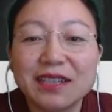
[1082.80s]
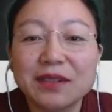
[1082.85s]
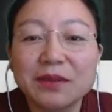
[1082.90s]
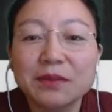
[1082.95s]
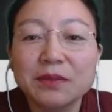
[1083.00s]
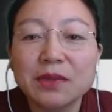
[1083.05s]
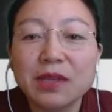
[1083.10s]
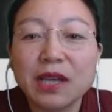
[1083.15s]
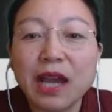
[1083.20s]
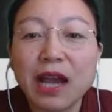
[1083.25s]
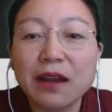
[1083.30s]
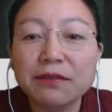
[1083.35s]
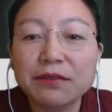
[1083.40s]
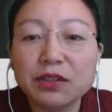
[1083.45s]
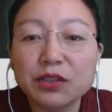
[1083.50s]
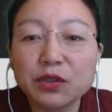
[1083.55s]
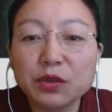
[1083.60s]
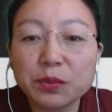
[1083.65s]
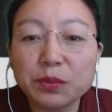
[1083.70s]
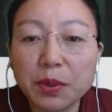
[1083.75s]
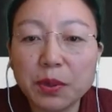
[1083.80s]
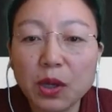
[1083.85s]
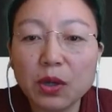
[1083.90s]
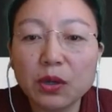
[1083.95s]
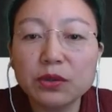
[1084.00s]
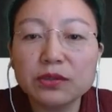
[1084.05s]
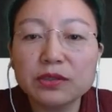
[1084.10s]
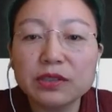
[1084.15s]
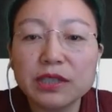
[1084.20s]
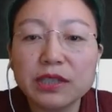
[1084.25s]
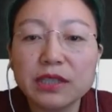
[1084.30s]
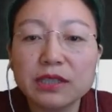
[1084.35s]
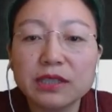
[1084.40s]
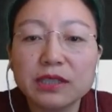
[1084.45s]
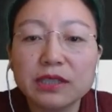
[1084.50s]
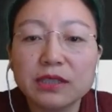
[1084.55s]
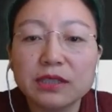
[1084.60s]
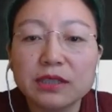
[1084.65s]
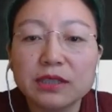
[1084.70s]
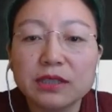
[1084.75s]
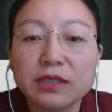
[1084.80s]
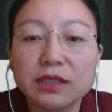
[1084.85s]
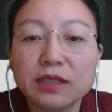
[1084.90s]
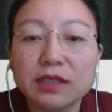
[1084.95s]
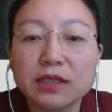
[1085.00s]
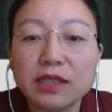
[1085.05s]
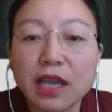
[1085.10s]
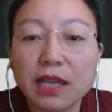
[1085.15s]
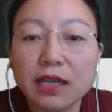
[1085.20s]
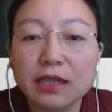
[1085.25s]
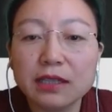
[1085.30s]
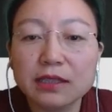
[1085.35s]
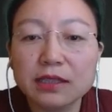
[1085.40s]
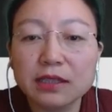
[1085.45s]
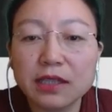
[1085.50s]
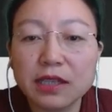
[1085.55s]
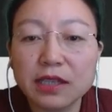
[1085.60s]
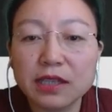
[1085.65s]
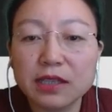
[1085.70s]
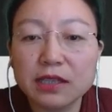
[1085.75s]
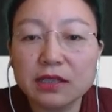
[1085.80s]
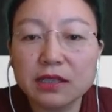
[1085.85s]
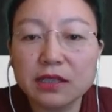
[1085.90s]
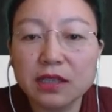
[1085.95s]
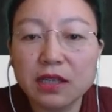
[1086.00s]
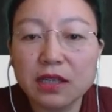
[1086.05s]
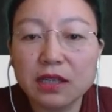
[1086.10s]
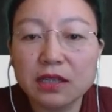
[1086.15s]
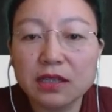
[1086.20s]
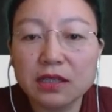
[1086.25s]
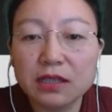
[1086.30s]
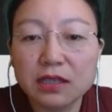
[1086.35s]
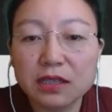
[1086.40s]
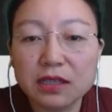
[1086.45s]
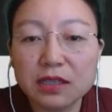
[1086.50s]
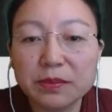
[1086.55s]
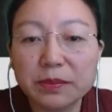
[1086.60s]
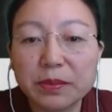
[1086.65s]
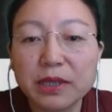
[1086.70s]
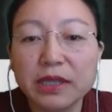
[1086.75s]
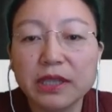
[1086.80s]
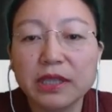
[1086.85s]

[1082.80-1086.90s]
after you pause it, the second is split